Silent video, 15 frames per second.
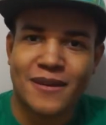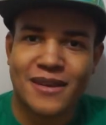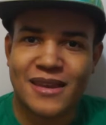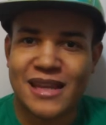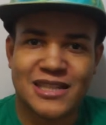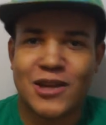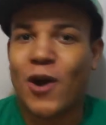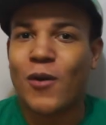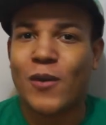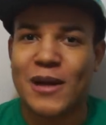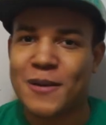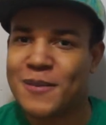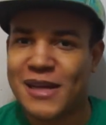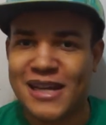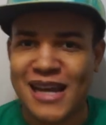that's
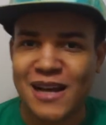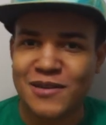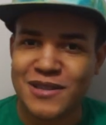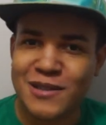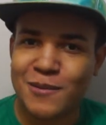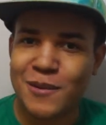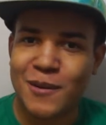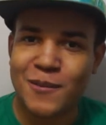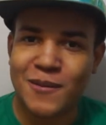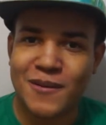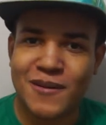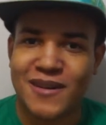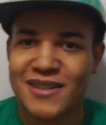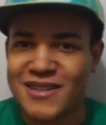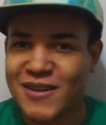already been announced to
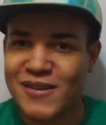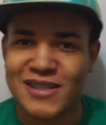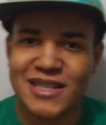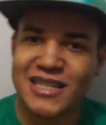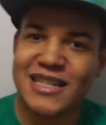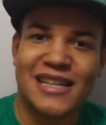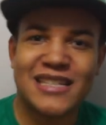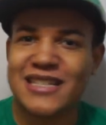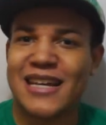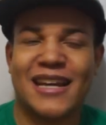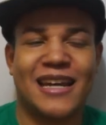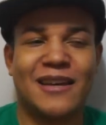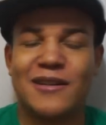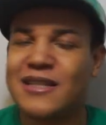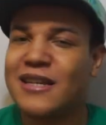people. So it's just it's like
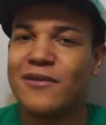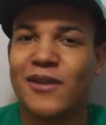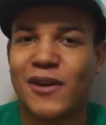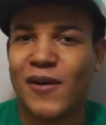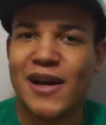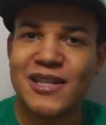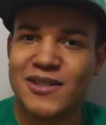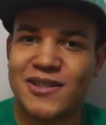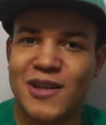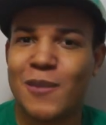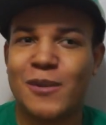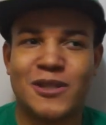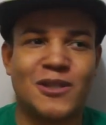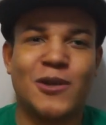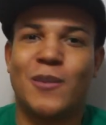it's even crazy. It's
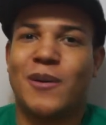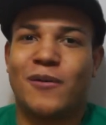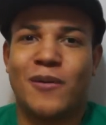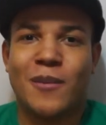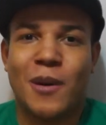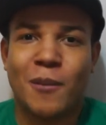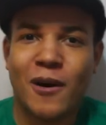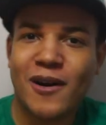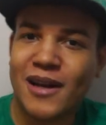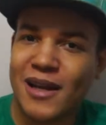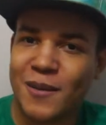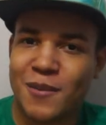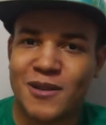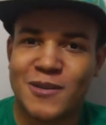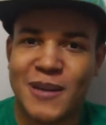almost stupid from a
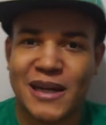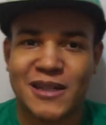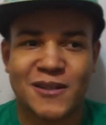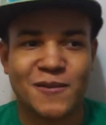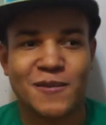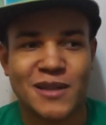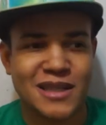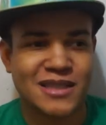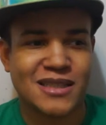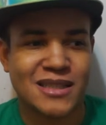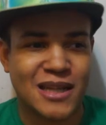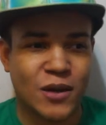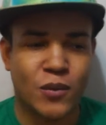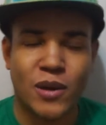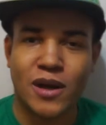marketing perspective because it's
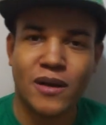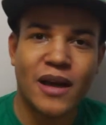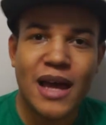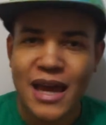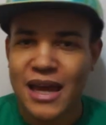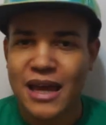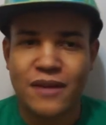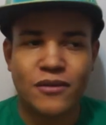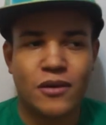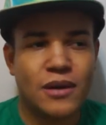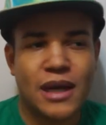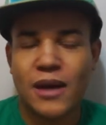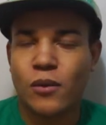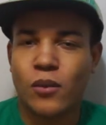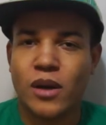like, well, if you
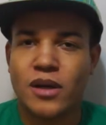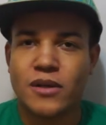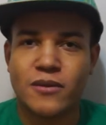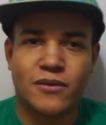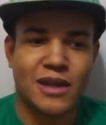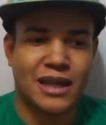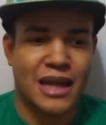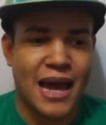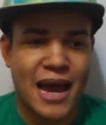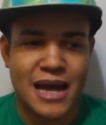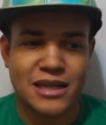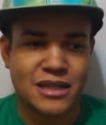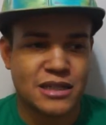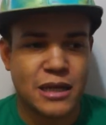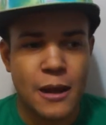get rid of the
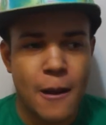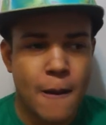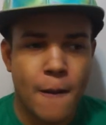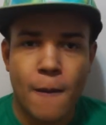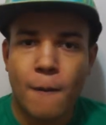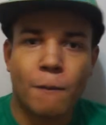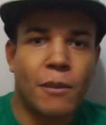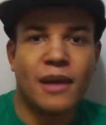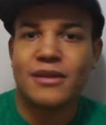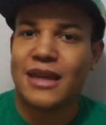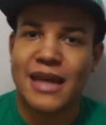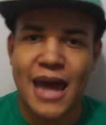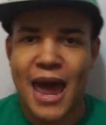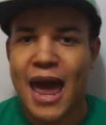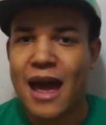last month
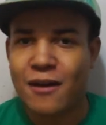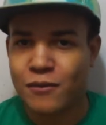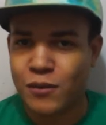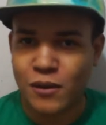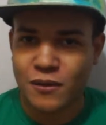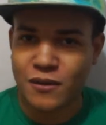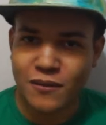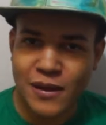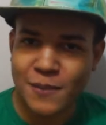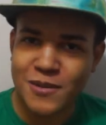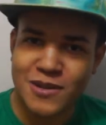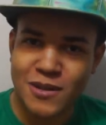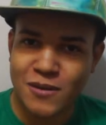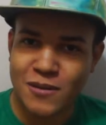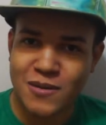and a half worth of
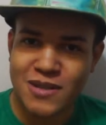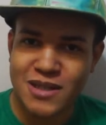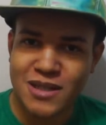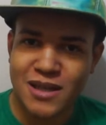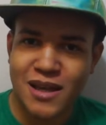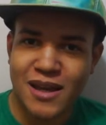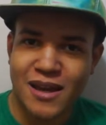episodes